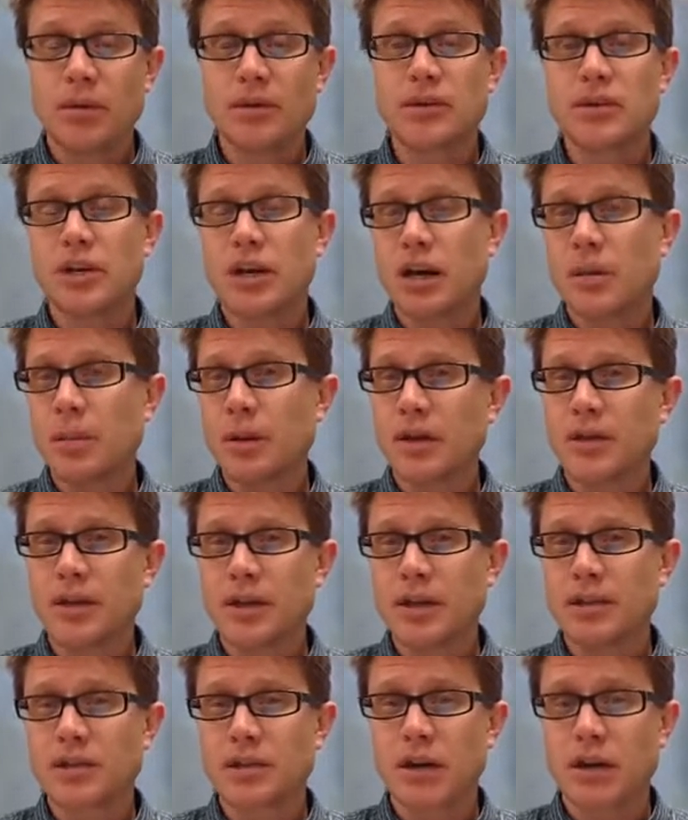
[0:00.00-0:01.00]
well, there's a couple of
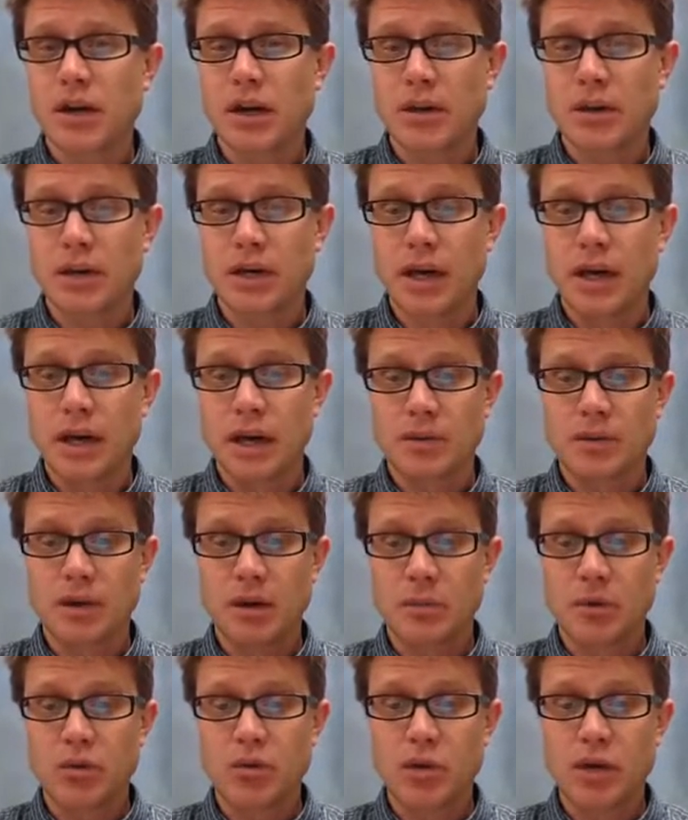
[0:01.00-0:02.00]
things that are going on.
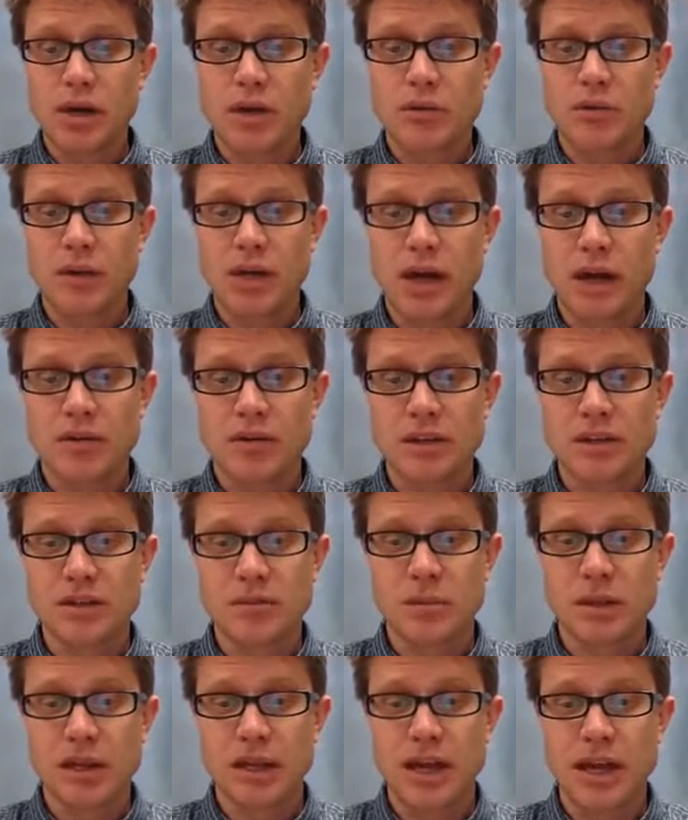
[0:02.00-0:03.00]
Number one, we have
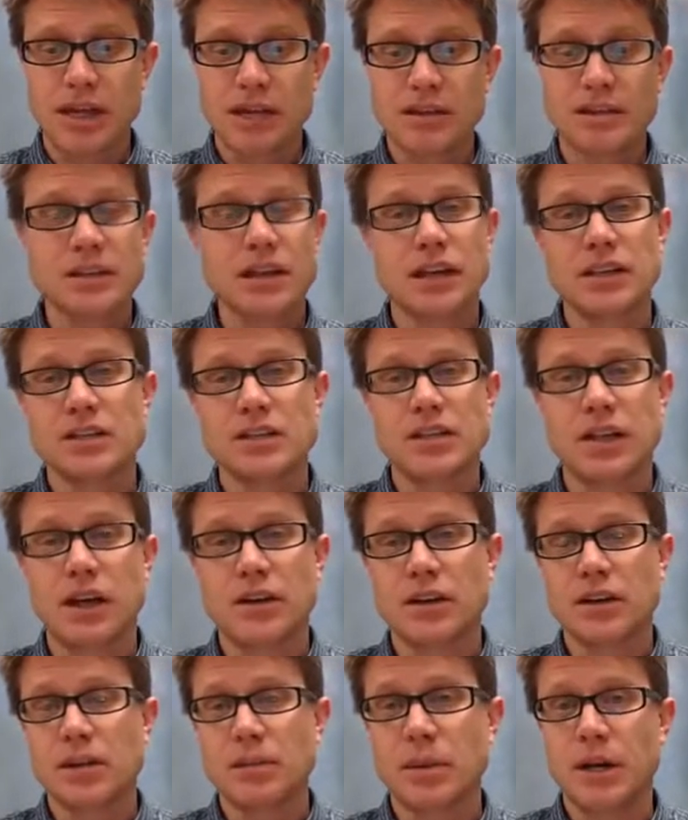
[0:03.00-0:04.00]
these melanocytes
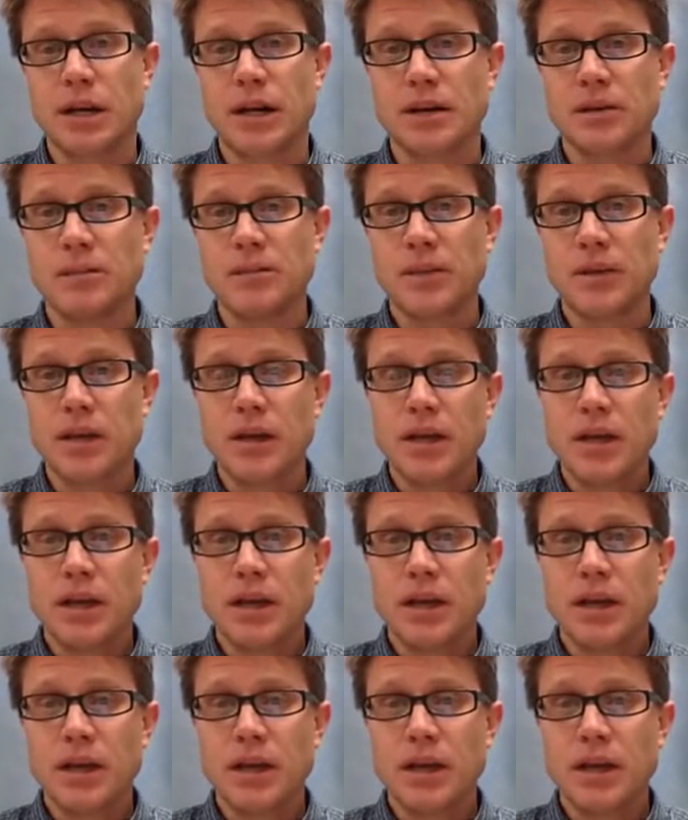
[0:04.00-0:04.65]
down at the bottom.